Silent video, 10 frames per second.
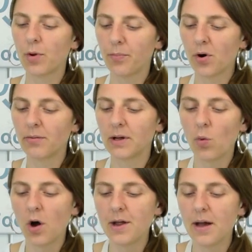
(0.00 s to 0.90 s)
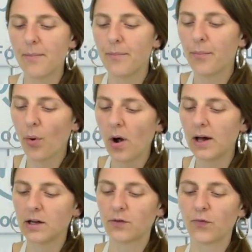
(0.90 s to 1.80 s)
probably want to
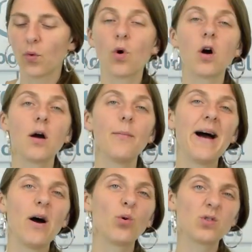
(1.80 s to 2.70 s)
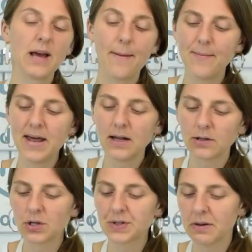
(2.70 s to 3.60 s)
boil it for about a minute
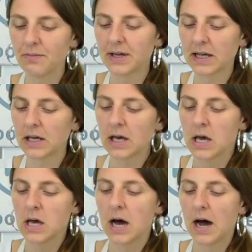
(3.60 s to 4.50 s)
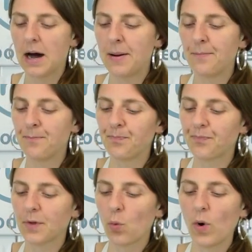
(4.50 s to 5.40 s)
or something.
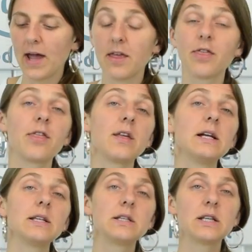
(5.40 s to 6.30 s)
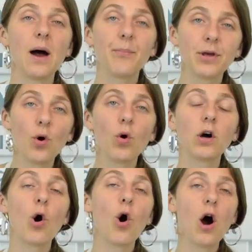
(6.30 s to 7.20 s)
With
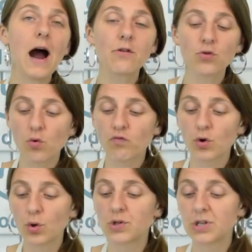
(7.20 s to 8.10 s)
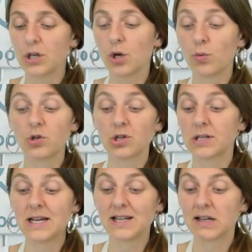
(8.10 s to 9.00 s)
tapioca or arrowroot, you would
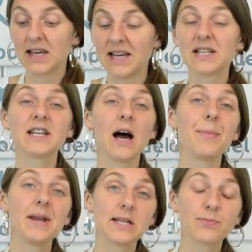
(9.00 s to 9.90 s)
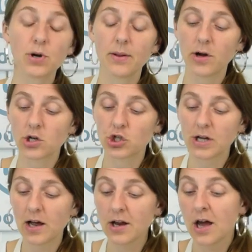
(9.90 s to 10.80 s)
just need to heat it up and it's pretty much
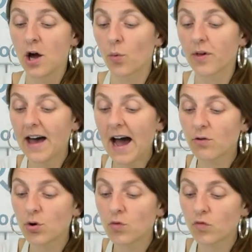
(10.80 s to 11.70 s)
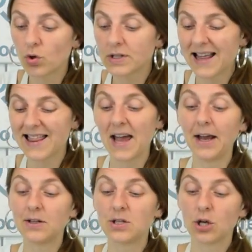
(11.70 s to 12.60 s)
done. With arrowroot, I
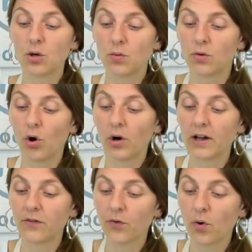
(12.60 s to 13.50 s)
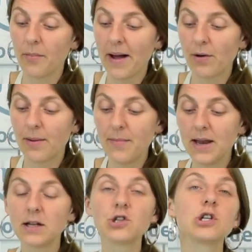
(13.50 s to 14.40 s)
like to cook it for about a
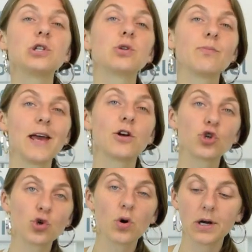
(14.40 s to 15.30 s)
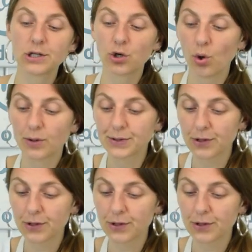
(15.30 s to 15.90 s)
minute just to make sure it cooks